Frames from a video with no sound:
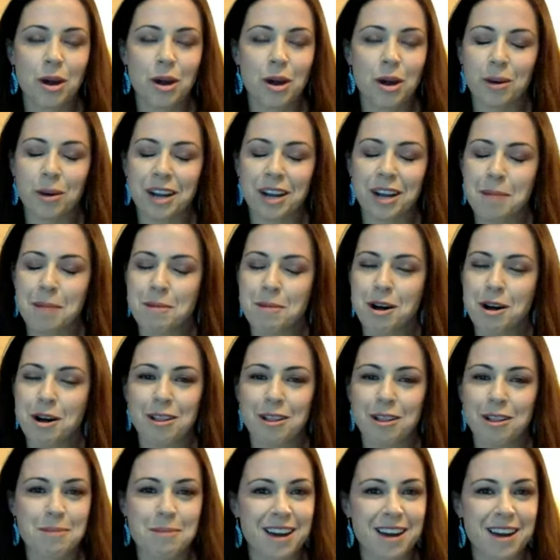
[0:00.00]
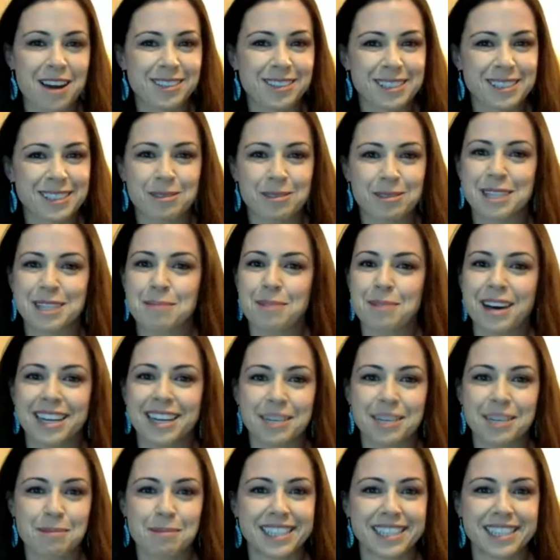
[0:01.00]
what I'm all about with the
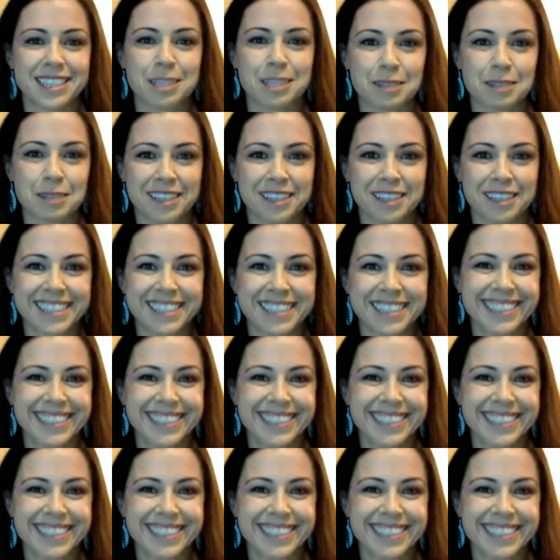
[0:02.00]
body, mind, spirit.